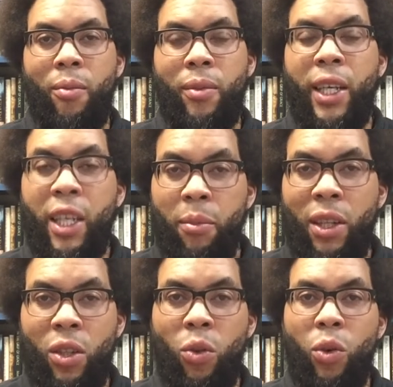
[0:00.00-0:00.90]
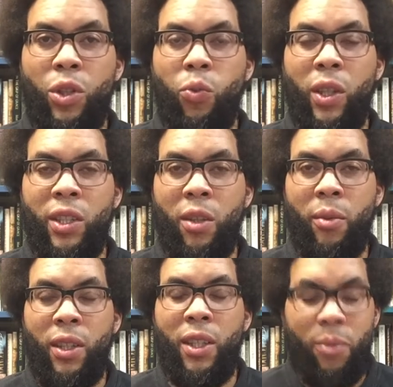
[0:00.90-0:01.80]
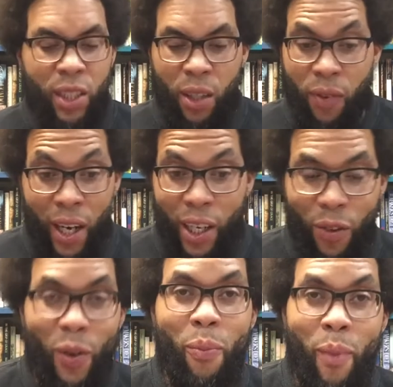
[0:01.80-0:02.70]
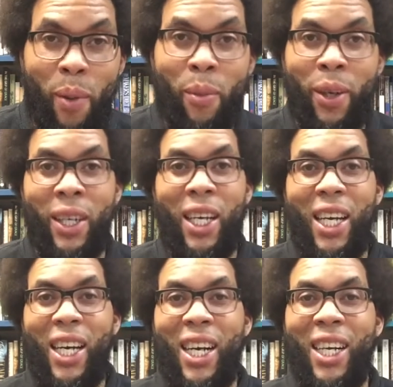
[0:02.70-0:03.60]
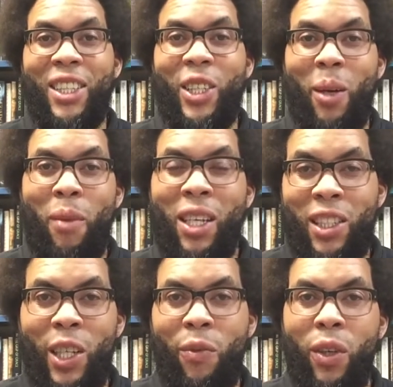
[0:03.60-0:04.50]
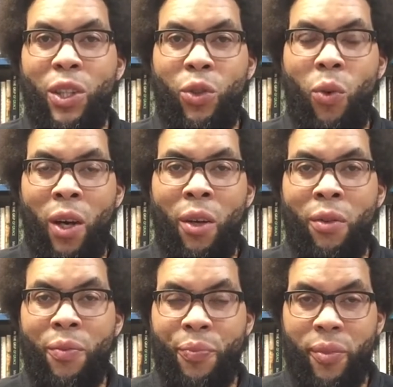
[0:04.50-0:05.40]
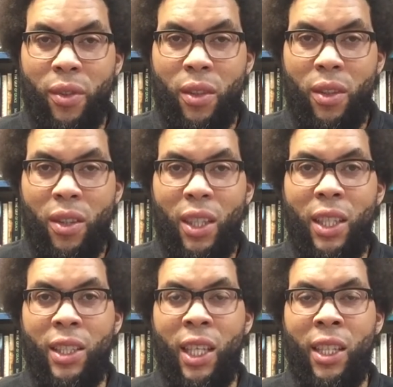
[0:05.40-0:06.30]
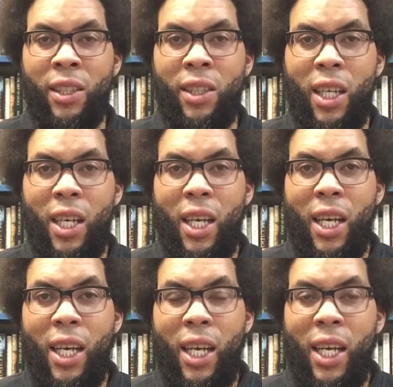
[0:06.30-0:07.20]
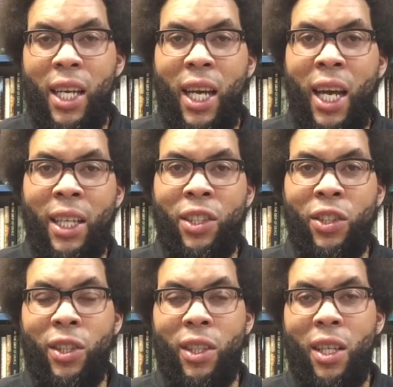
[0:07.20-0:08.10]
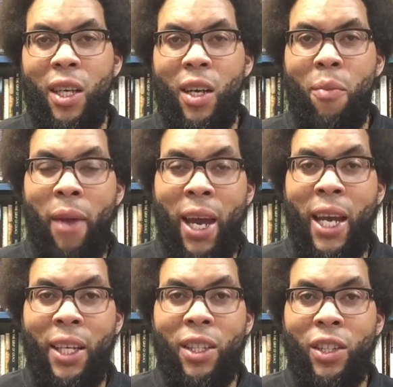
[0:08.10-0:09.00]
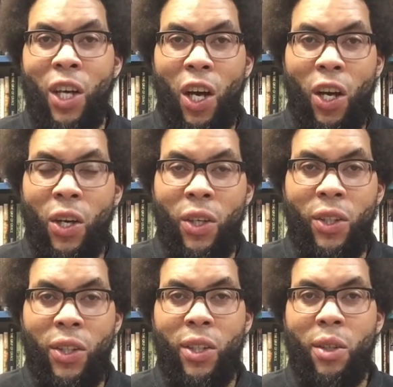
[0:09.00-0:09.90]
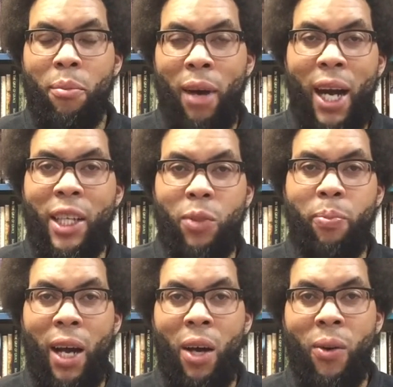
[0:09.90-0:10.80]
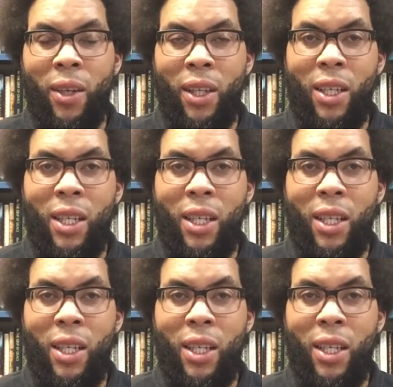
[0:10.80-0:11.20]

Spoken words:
Thinking about the Lord's wisdom. And let me see if I can remember it. Jeremiah 10, verse 12. It says, He has made the earth by his power.